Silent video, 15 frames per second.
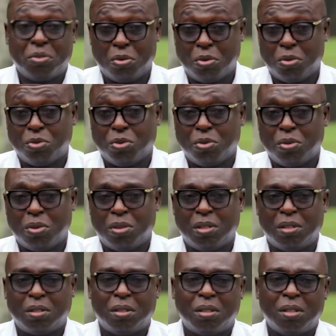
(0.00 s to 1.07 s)
me too auto
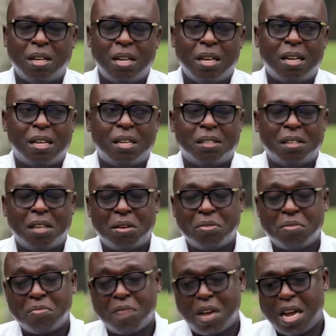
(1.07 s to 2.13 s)

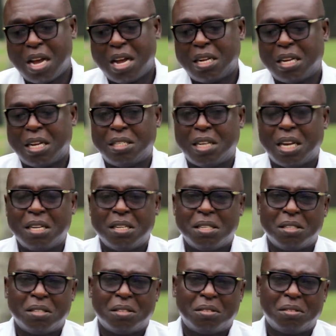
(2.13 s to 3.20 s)
no ma na
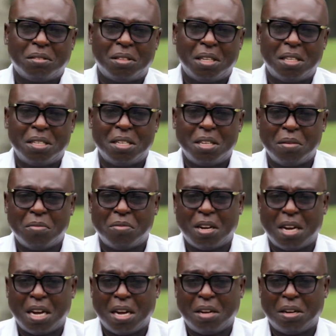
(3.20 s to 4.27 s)
ja e di na mo